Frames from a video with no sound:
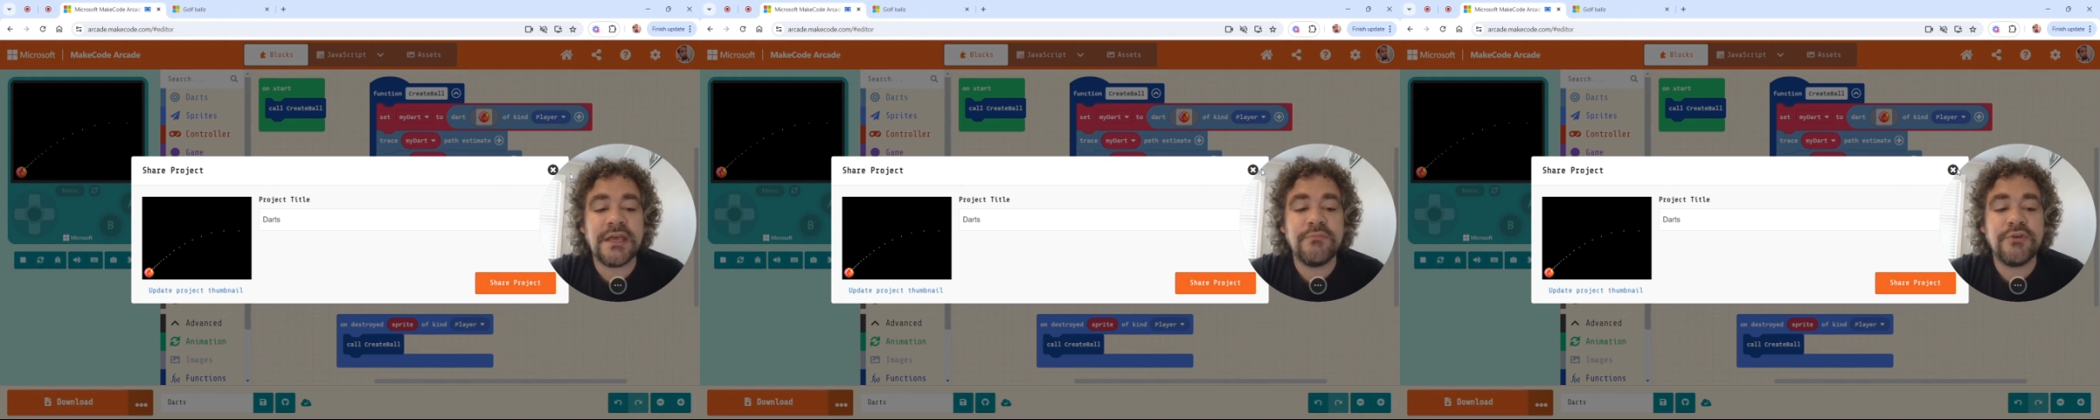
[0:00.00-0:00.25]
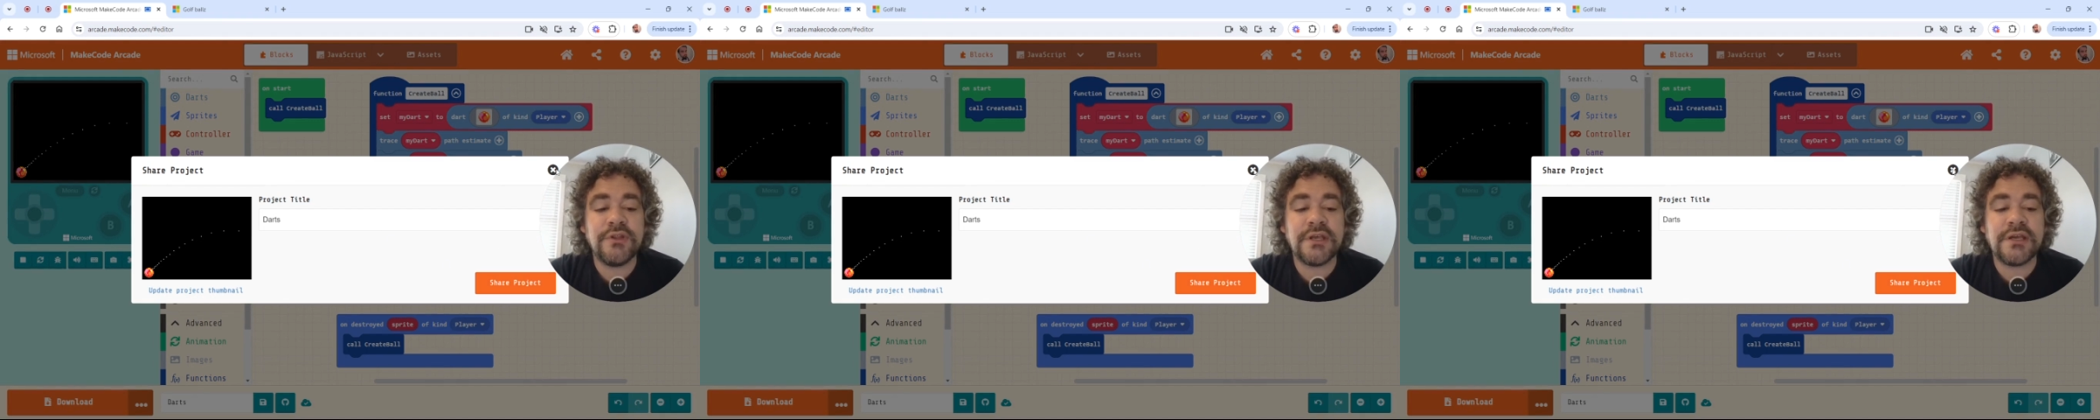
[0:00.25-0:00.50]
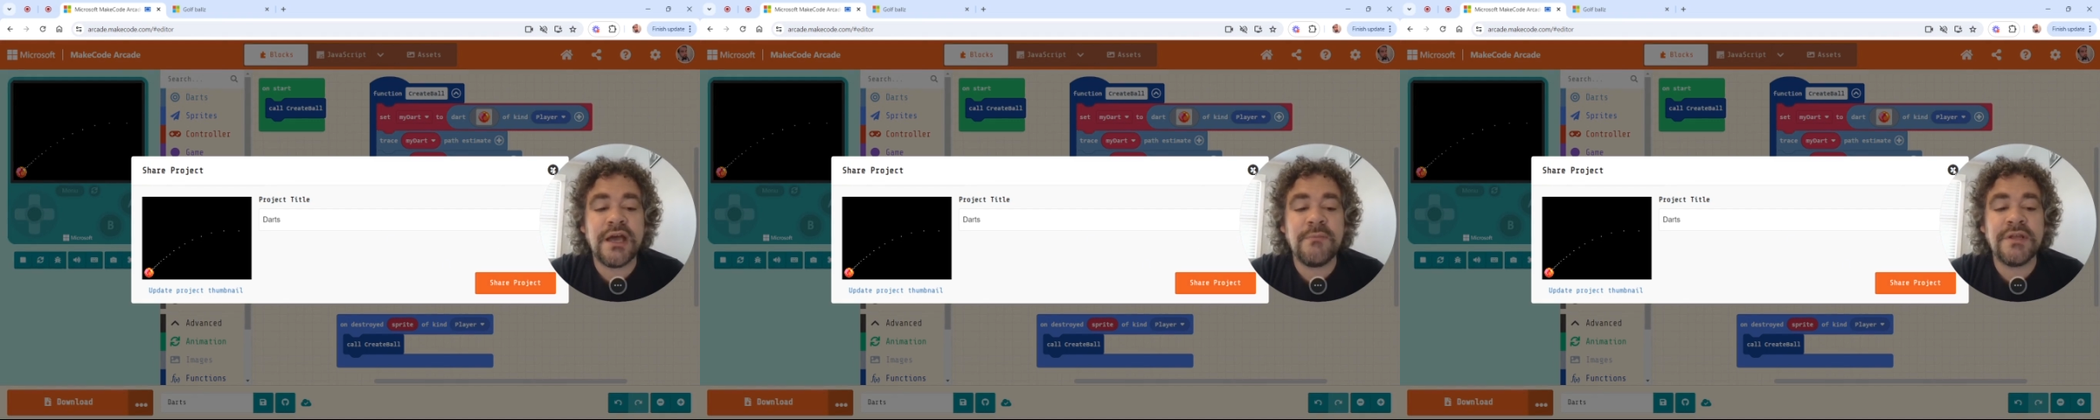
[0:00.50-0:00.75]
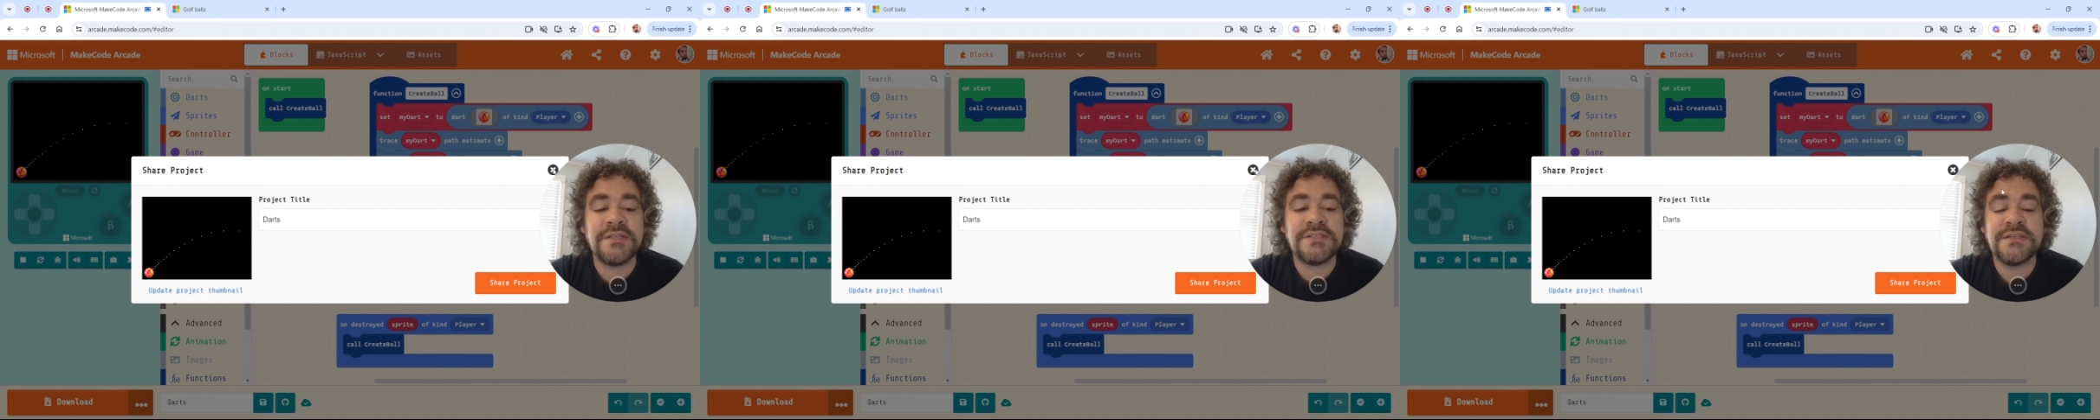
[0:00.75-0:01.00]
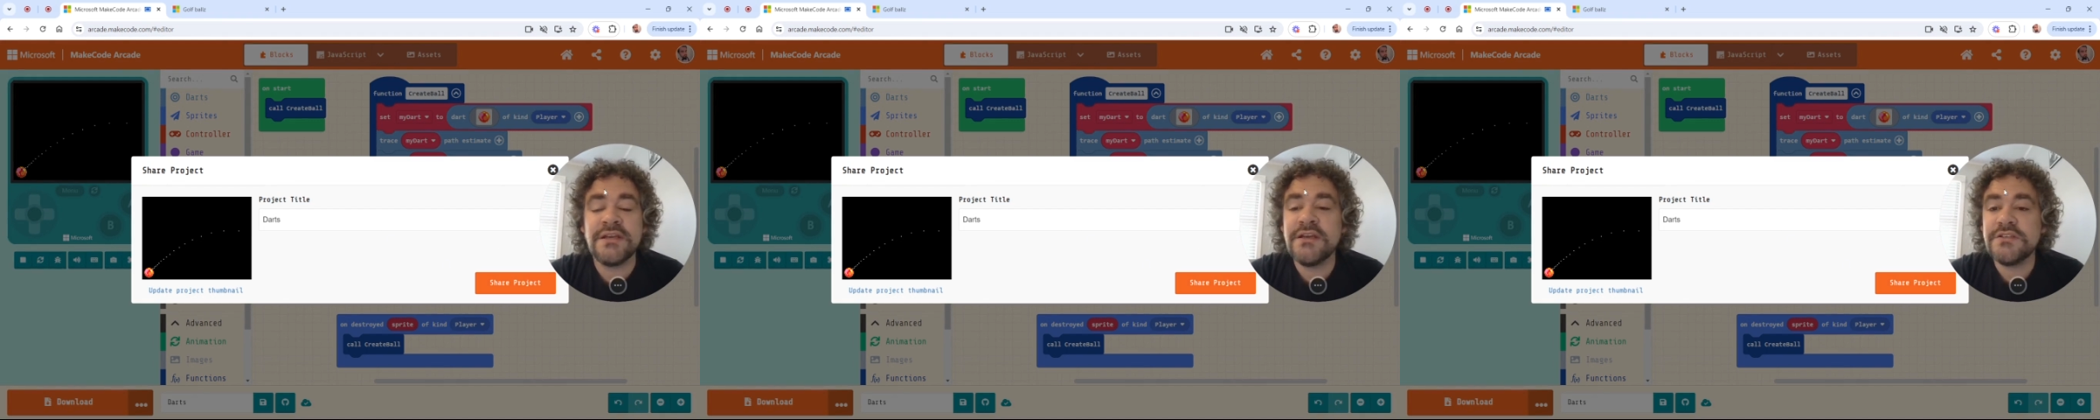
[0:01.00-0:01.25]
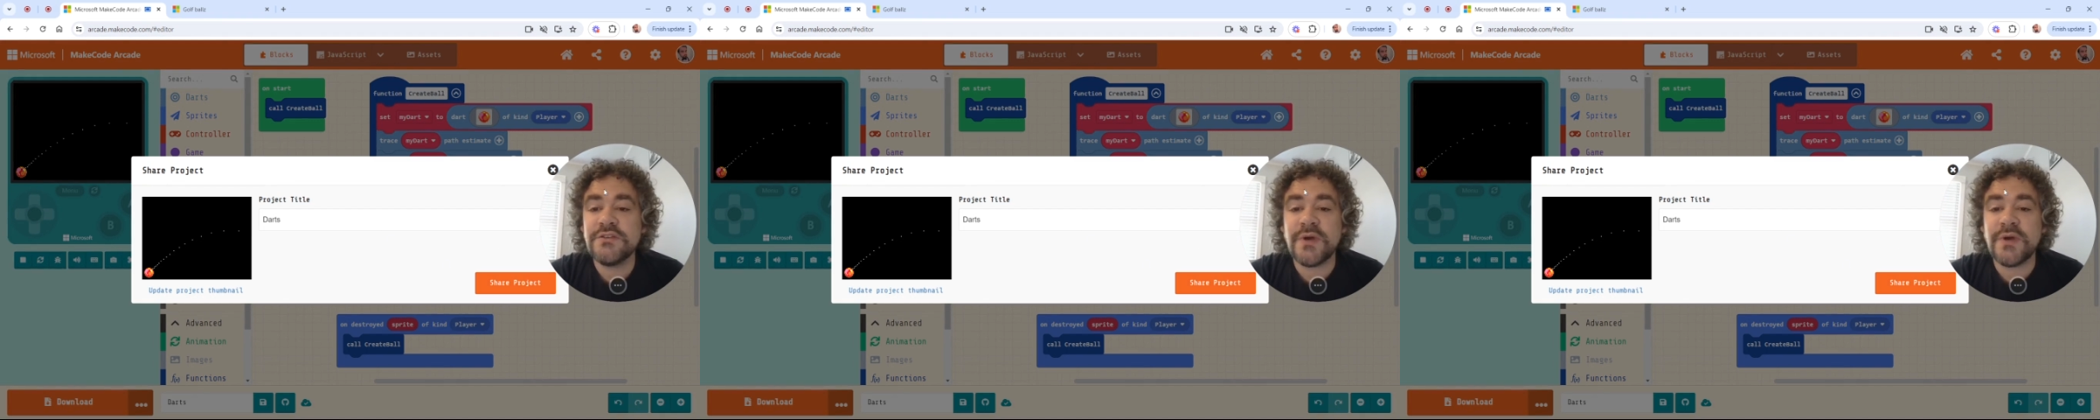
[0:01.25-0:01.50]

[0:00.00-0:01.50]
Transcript: and put it in the comments so I